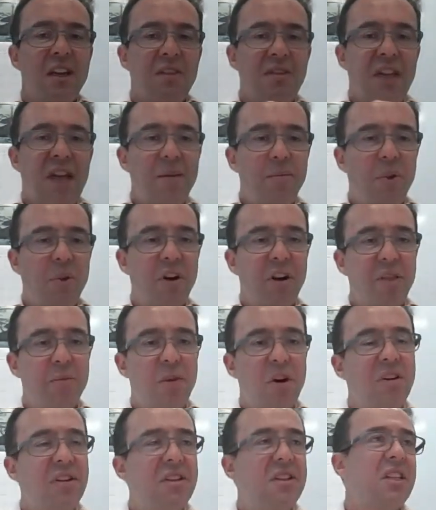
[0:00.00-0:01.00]
That part of the
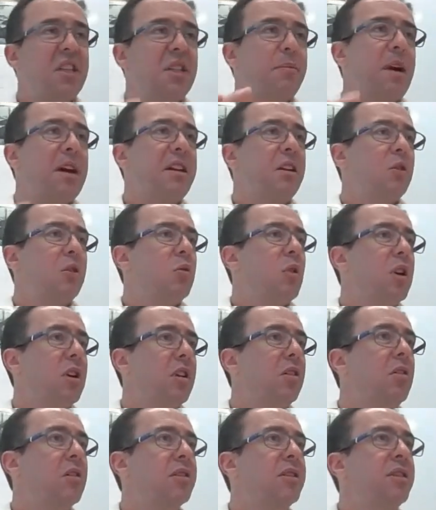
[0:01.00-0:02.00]
market has expanded quite a
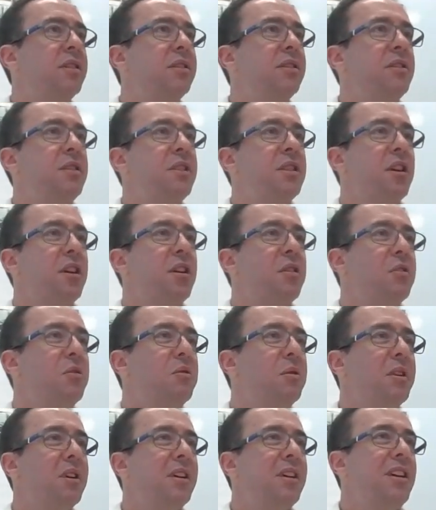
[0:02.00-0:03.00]
lot.
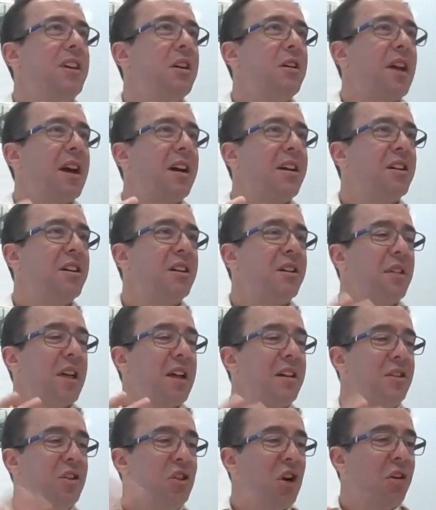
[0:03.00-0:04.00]
So you know that kind of
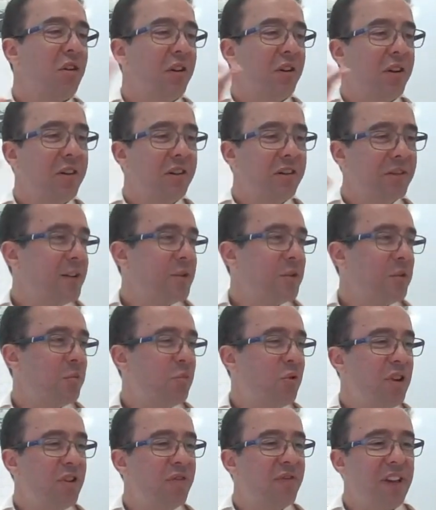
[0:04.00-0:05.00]
that junk sort of
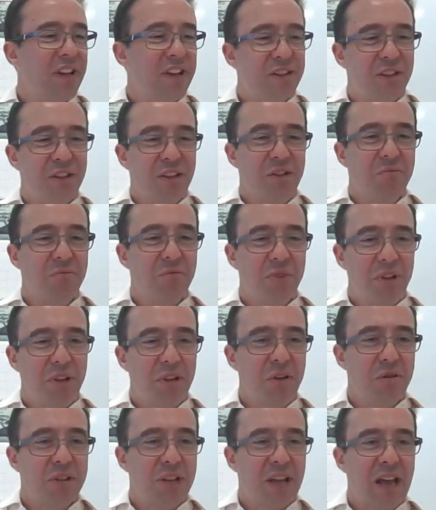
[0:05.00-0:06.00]
prefix that you that you
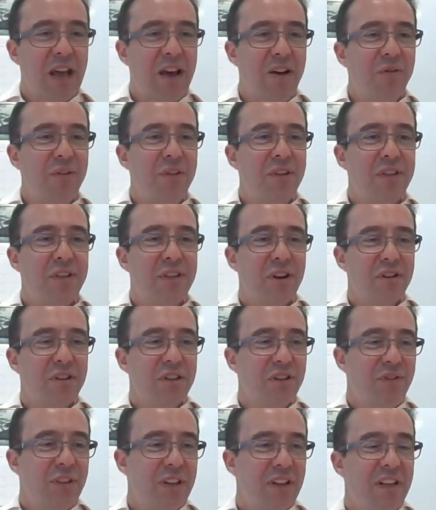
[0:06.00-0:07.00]
used to have starts
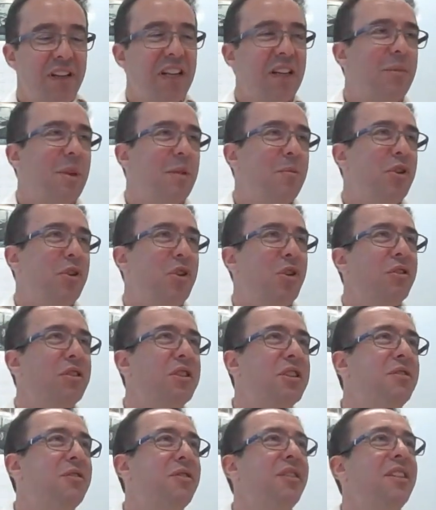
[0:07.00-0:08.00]
to feel a little bit
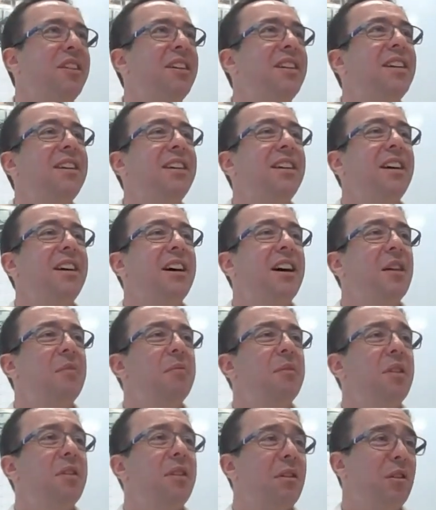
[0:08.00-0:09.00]
pejorative.
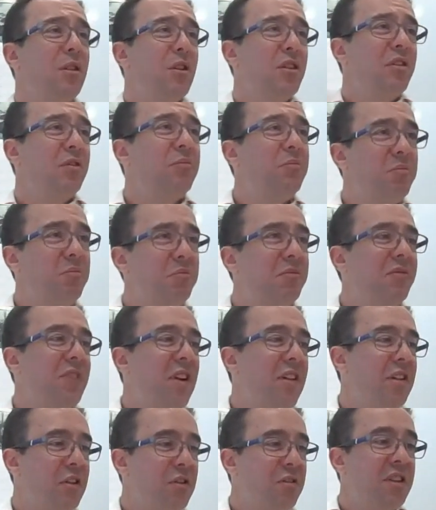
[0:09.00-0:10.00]
Um, you know, there are a lot of
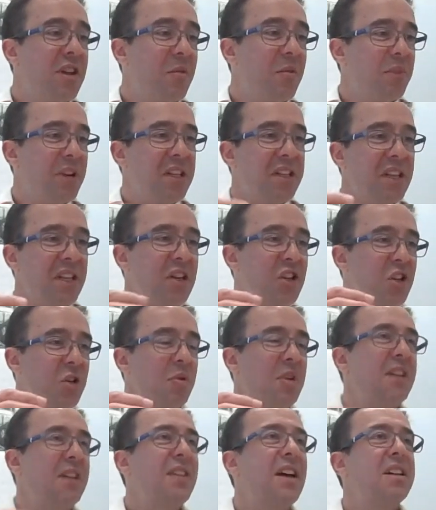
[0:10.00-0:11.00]
very good companies
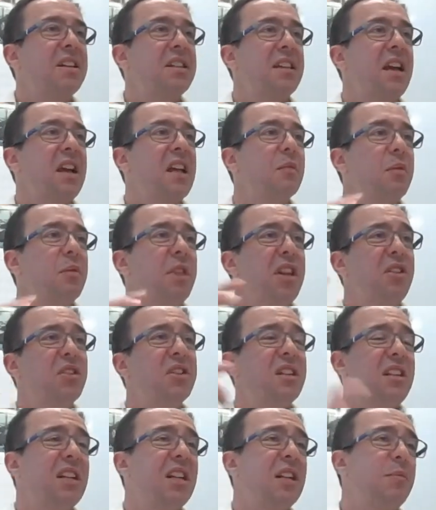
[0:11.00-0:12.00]
issuing at that scale. They're
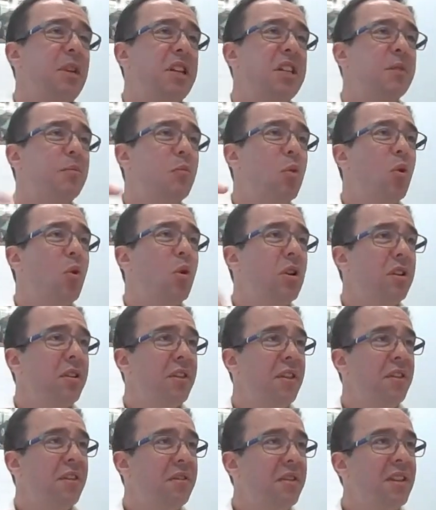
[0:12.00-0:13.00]
just a little bit smaller
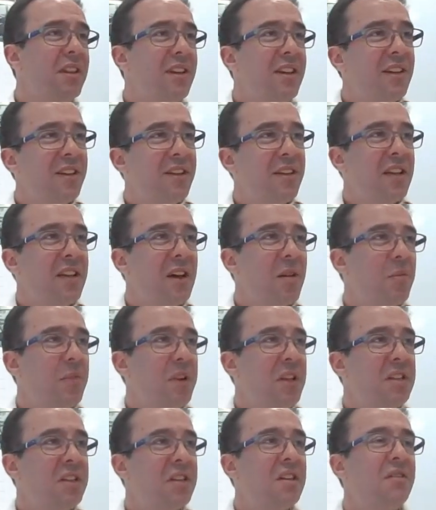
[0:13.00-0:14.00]
than the
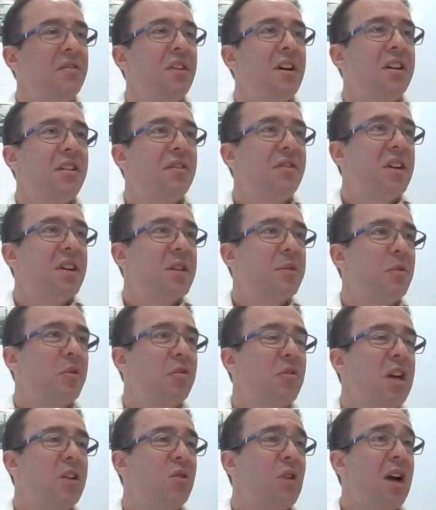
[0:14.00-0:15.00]
companies that are investment
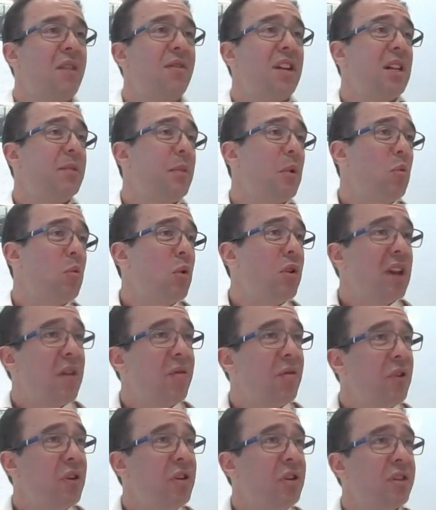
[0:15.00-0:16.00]
grade or have a little bit more
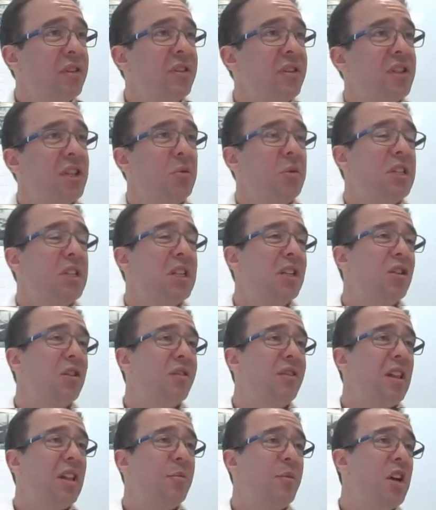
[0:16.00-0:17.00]
leverage. So we see a lot
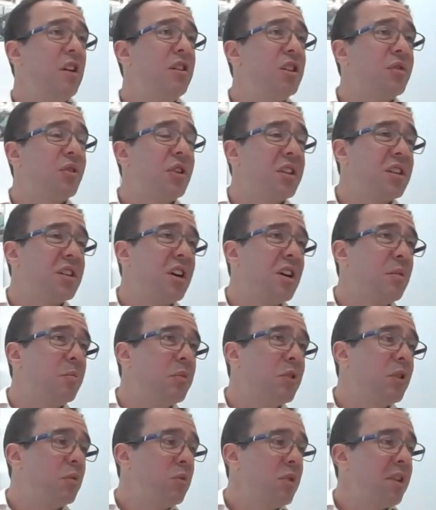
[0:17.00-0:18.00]
of LBOs, for
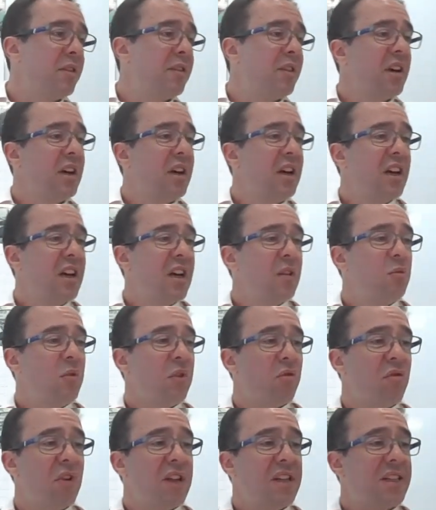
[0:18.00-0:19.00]
example, with
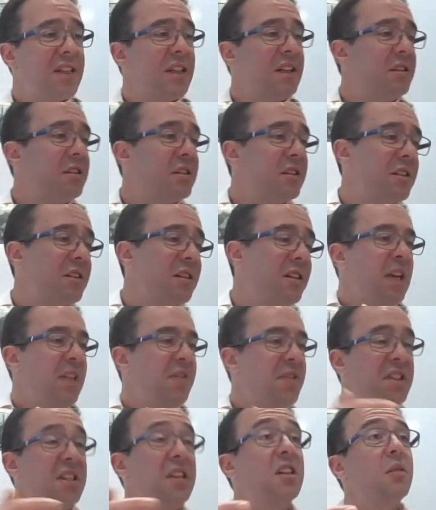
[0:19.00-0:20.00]
with ratings in
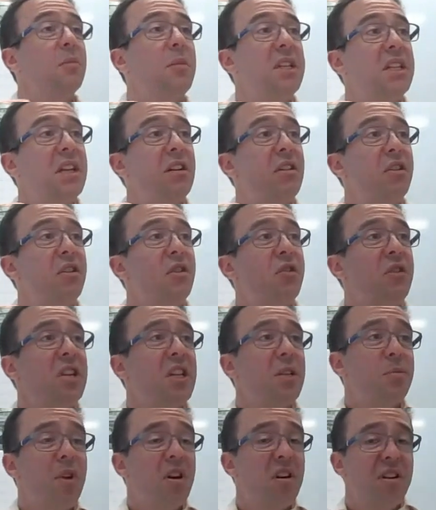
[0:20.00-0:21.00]
the single B territory
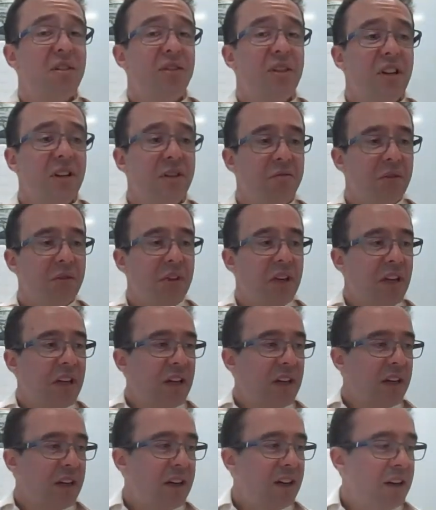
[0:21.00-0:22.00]
as part of a
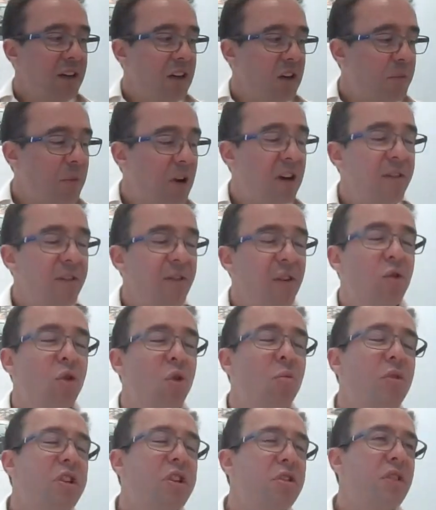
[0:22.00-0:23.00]
uh, you know, part of a
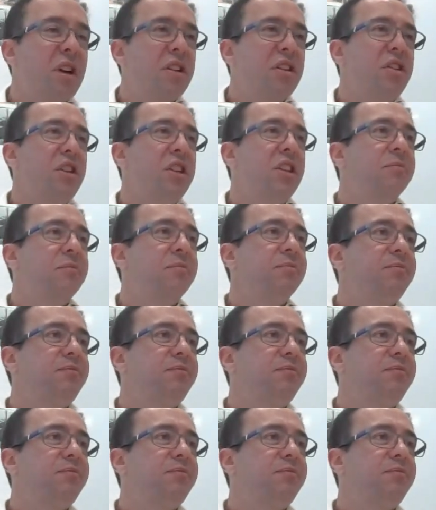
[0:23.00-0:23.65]
corporate strategy